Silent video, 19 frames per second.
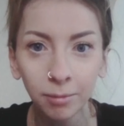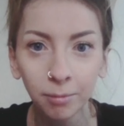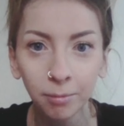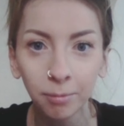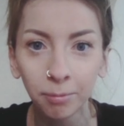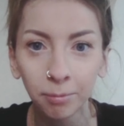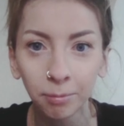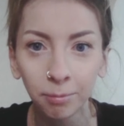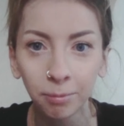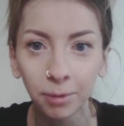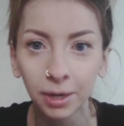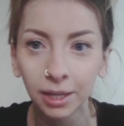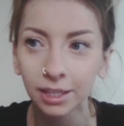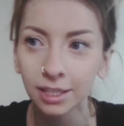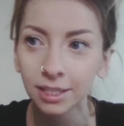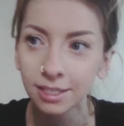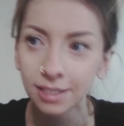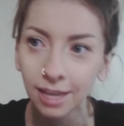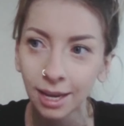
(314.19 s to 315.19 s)
somebody
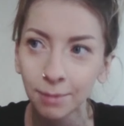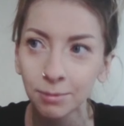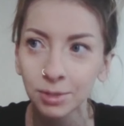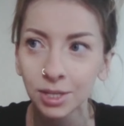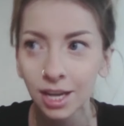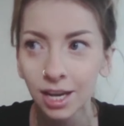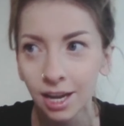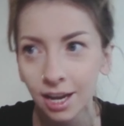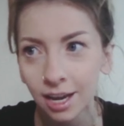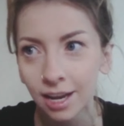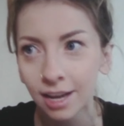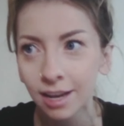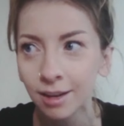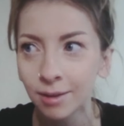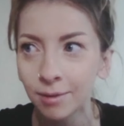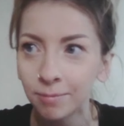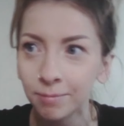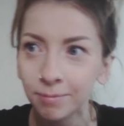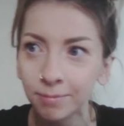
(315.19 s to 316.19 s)
goes offline
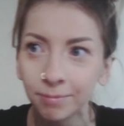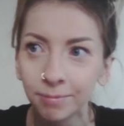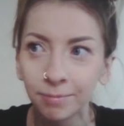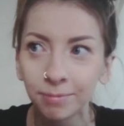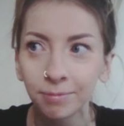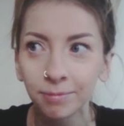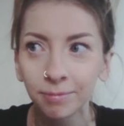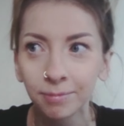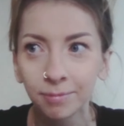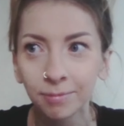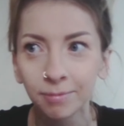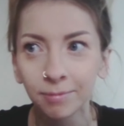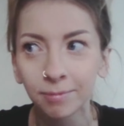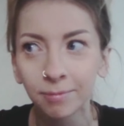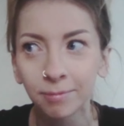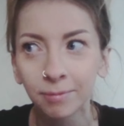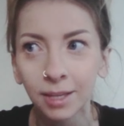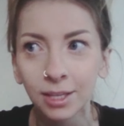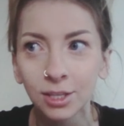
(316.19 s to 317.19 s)
and they have
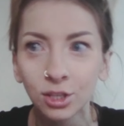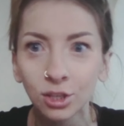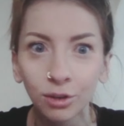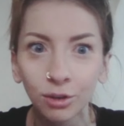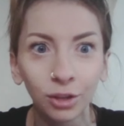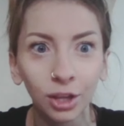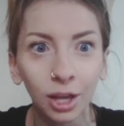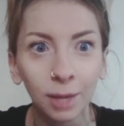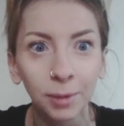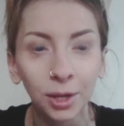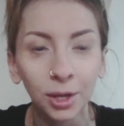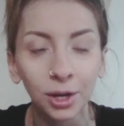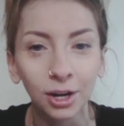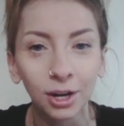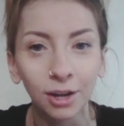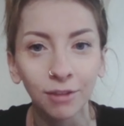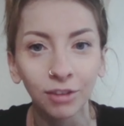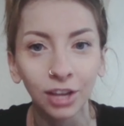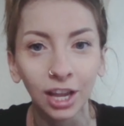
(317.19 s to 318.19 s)
just the
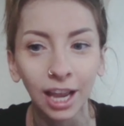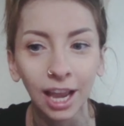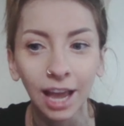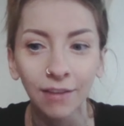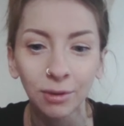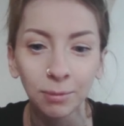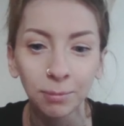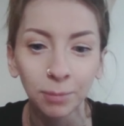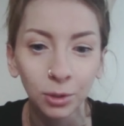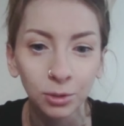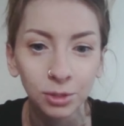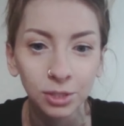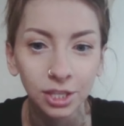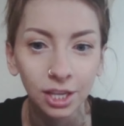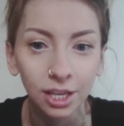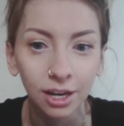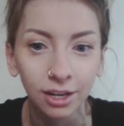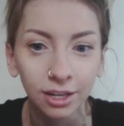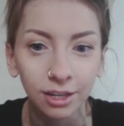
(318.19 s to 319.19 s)
letter for their name
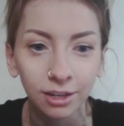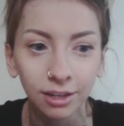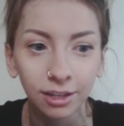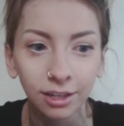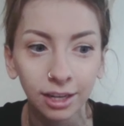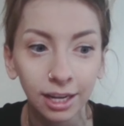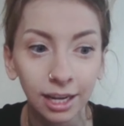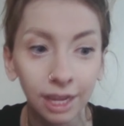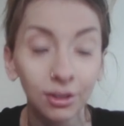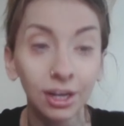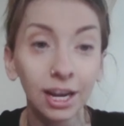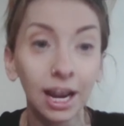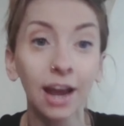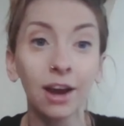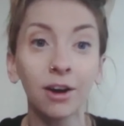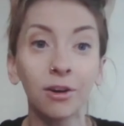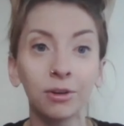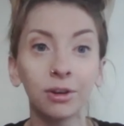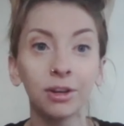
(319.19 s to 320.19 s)
or
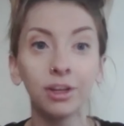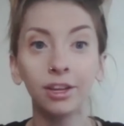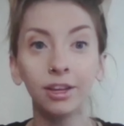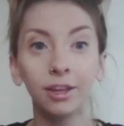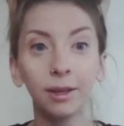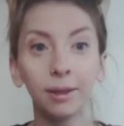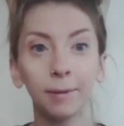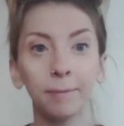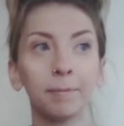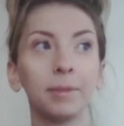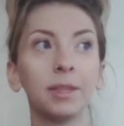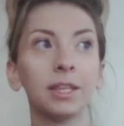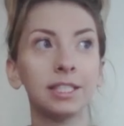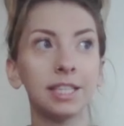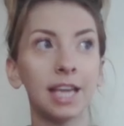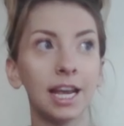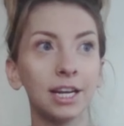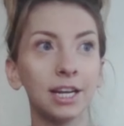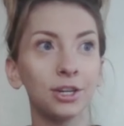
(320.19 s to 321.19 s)
a photo of their
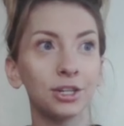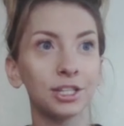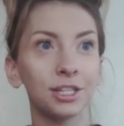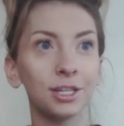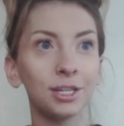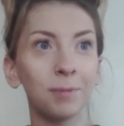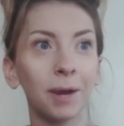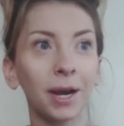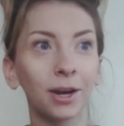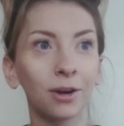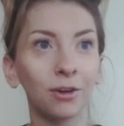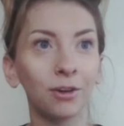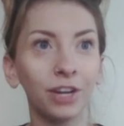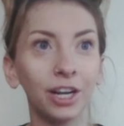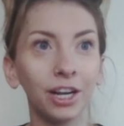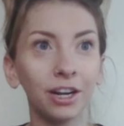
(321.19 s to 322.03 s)
cat, that's not